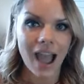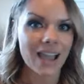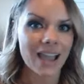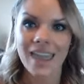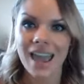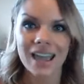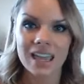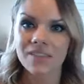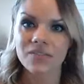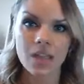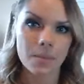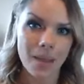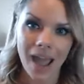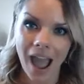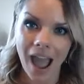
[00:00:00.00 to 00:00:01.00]
I can't give
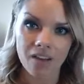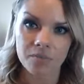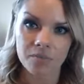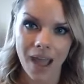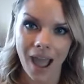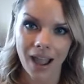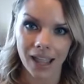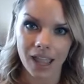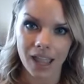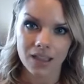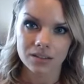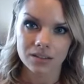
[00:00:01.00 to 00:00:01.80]
them a half packet.